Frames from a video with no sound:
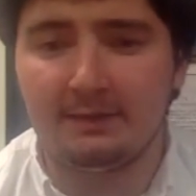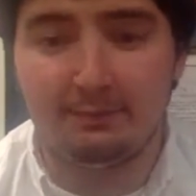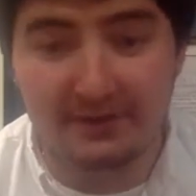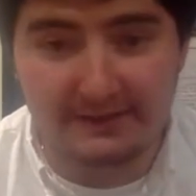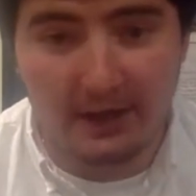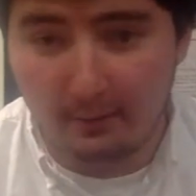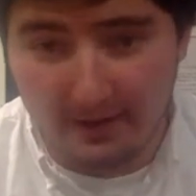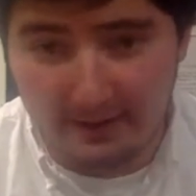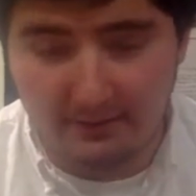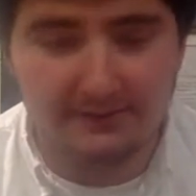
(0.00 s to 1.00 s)
big town by
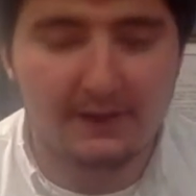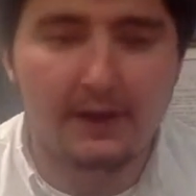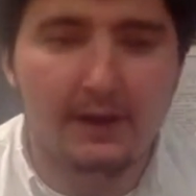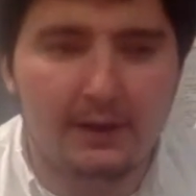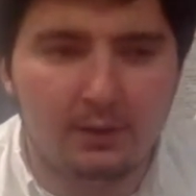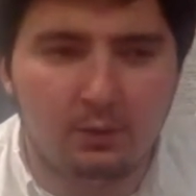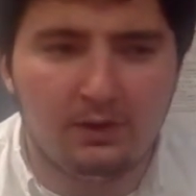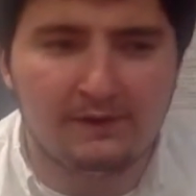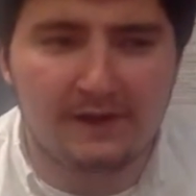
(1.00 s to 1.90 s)
any means. It was